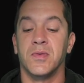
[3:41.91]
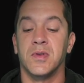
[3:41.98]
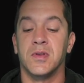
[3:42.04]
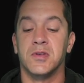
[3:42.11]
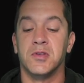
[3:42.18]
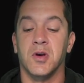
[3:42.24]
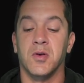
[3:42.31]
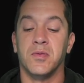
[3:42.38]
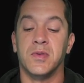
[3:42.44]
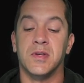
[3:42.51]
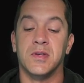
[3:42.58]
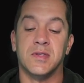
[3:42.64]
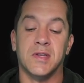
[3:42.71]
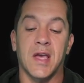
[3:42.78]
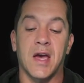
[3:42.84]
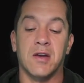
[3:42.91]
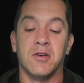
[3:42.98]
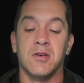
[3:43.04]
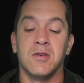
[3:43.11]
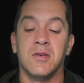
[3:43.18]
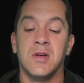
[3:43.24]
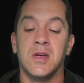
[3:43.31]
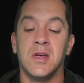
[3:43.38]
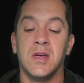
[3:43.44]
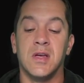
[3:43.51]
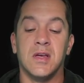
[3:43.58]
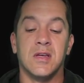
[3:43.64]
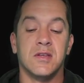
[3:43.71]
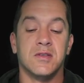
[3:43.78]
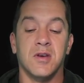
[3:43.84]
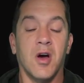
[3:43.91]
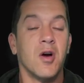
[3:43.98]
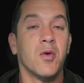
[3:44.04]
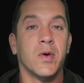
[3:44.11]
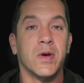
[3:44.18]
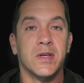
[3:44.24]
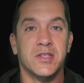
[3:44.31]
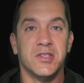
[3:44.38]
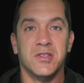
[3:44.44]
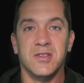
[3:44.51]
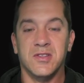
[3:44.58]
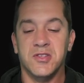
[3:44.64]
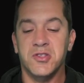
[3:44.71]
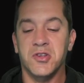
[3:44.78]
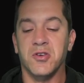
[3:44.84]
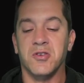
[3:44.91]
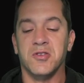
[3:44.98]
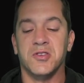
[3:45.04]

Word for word: So the scatter is always jitter.